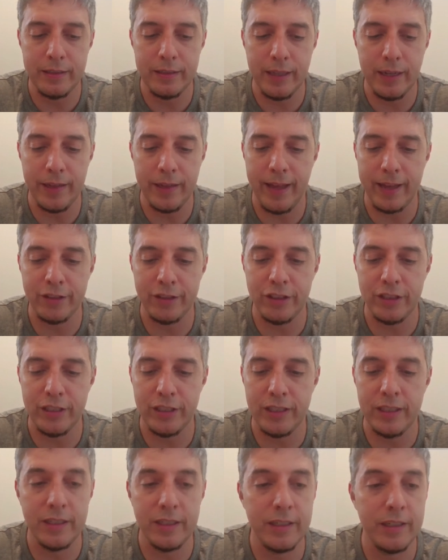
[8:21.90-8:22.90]

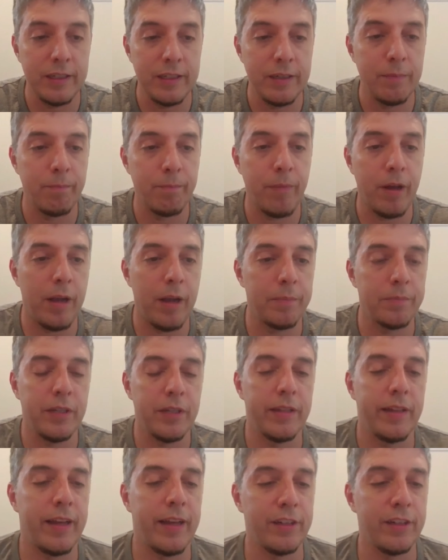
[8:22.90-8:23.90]
Tadashi. Bob
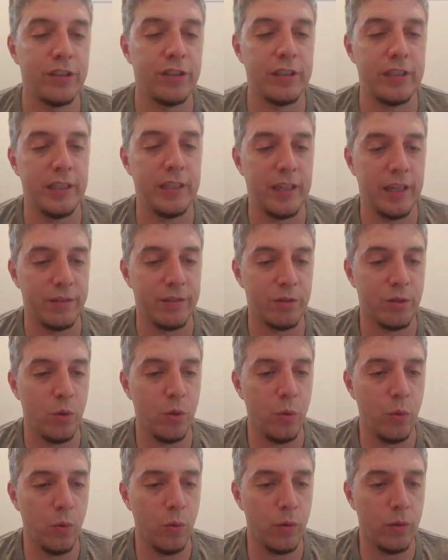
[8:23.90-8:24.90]
Tadashi. That's
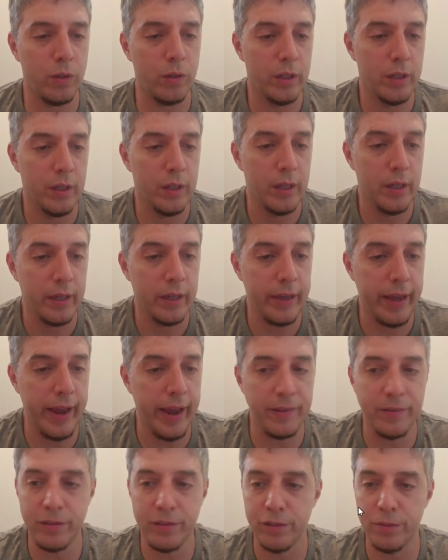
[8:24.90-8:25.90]
cool.
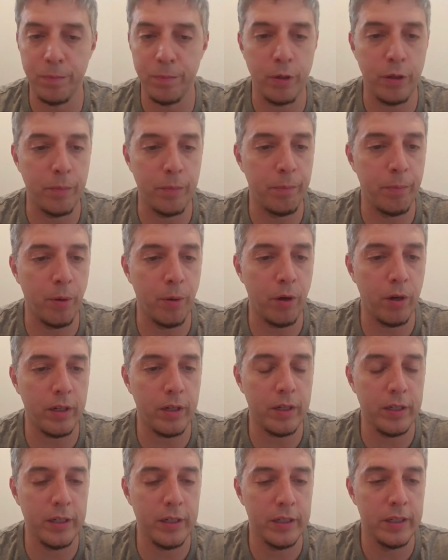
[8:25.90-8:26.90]
Cases per
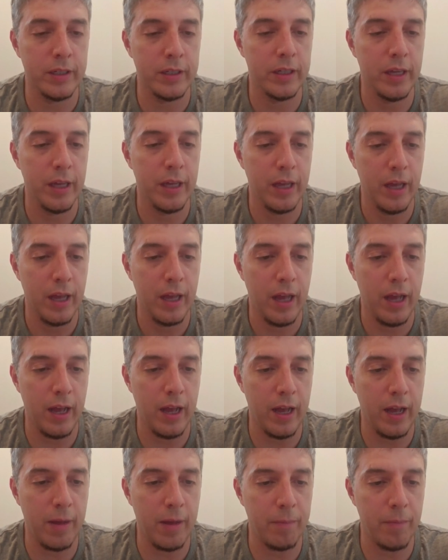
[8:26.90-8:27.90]
book.
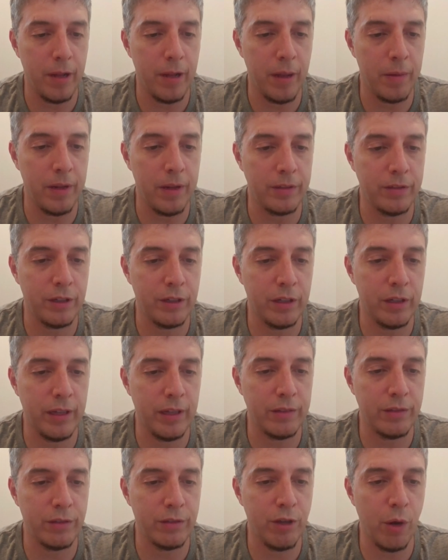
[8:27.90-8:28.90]

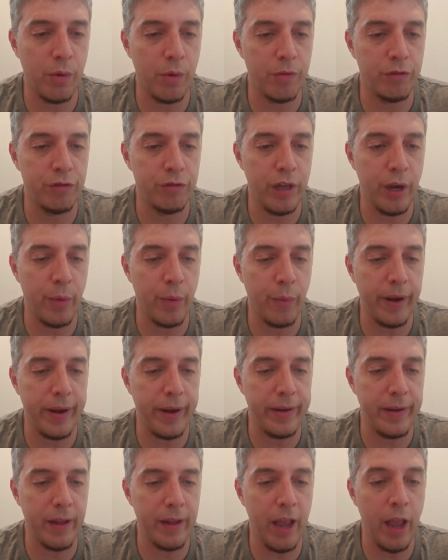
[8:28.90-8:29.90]
Let's go with
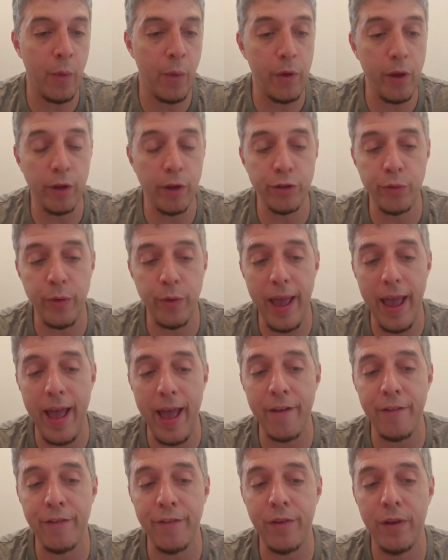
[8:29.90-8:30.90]
generate. And we also
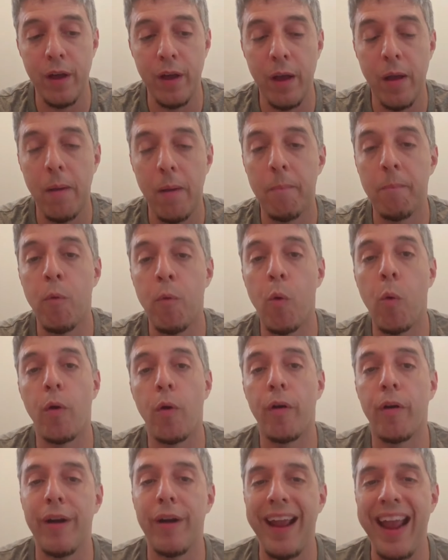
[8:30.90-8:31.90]
have
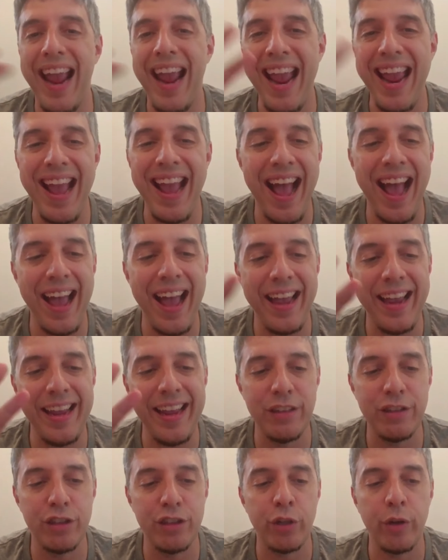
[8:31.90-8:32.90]
more AI
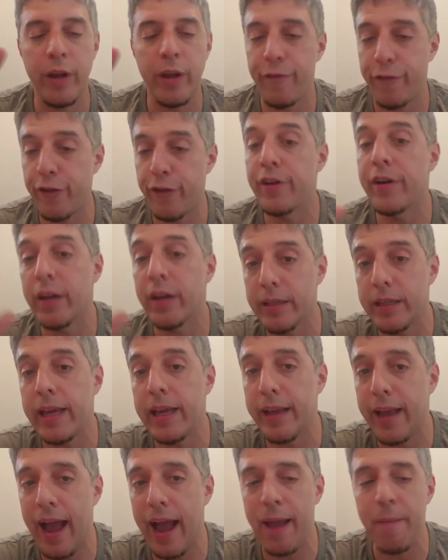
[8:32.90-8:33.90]
integrate. If you're an
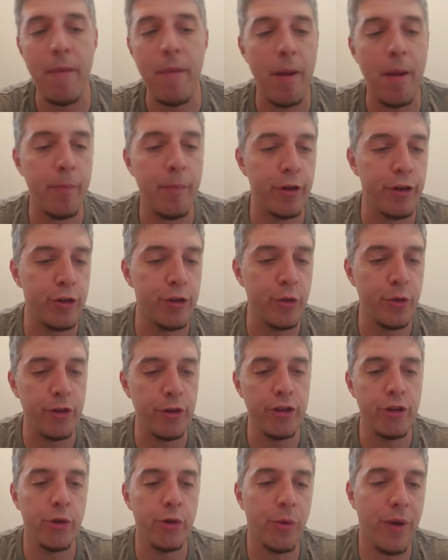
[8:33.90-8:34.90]
Elite Kai member,
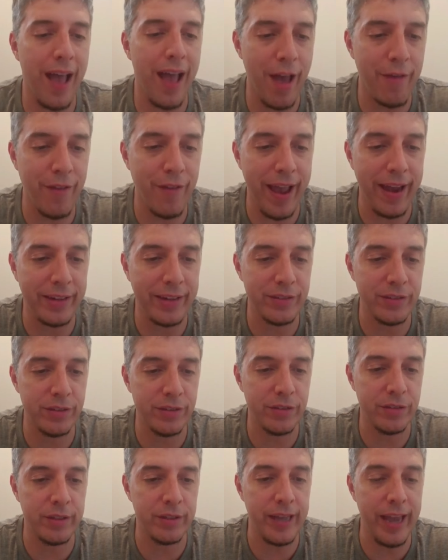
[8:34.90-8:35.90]
you will have
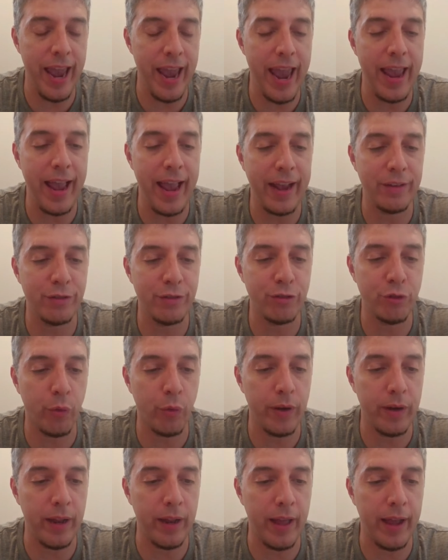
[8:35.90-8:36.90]
access to the AI
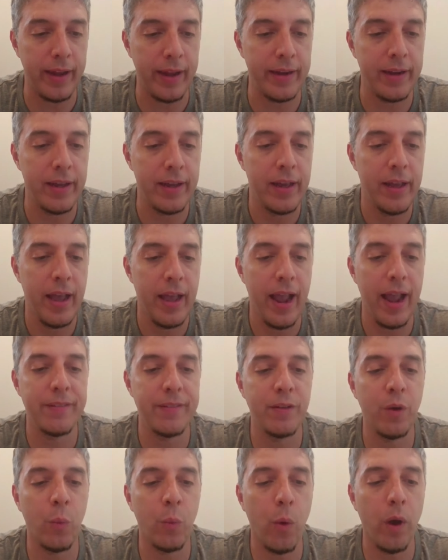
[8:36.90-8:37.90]
storyline
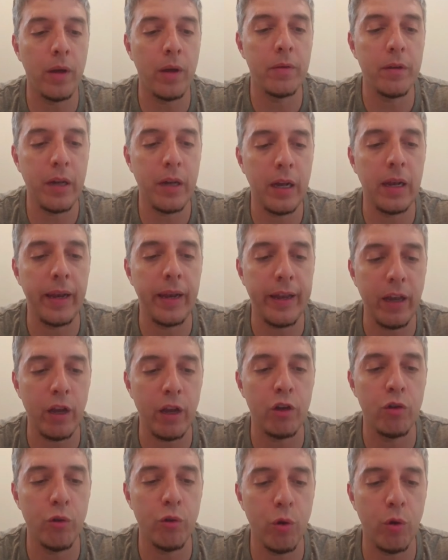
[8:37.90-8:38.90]
and the
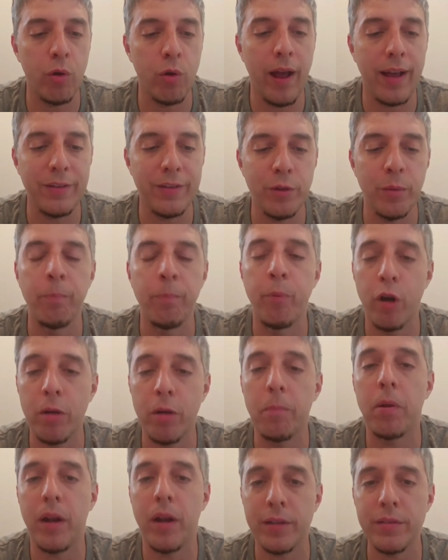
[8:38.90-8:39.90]
one-click Kuro Nazo
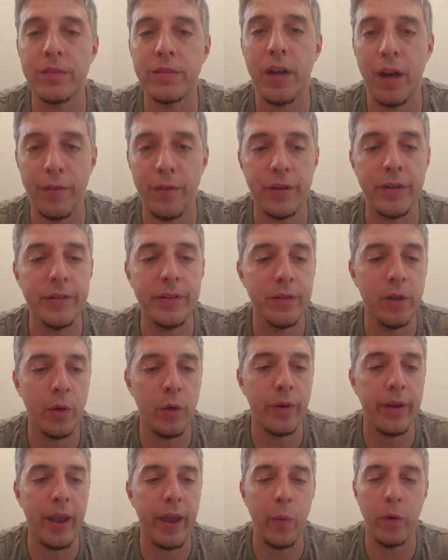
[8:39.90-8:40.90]
book plus cover.
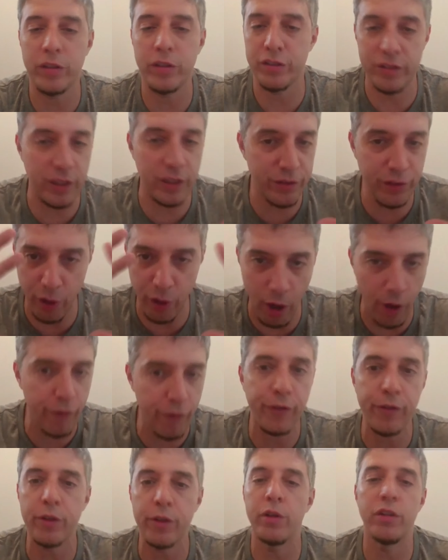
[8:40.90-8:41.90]
Okay, which does it all
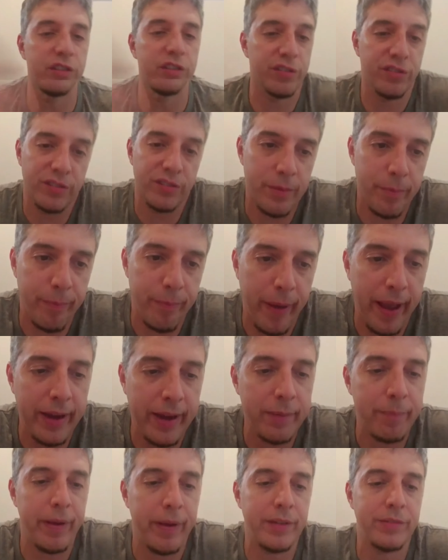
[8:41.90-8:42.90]
for you. Just sit
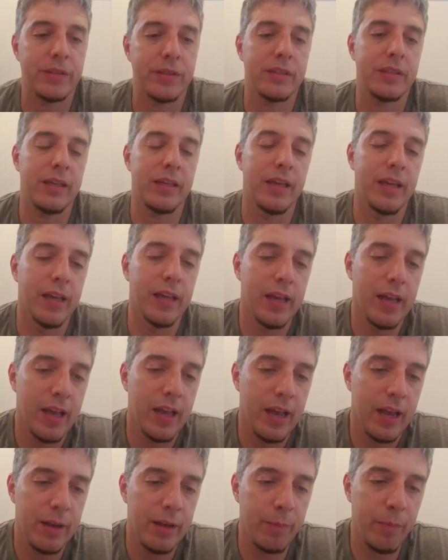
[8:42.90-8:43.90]
back, basically.
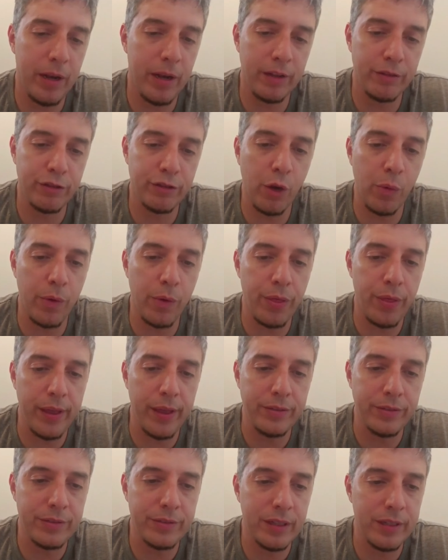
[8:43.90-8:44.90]
But let's go with
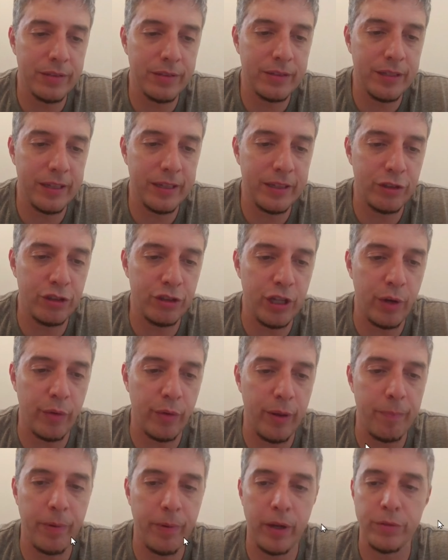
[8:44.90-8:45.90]
this. Let's click
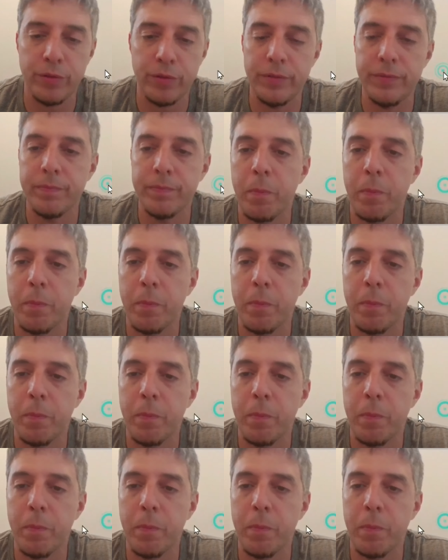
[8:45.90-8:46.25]
generate puzzle.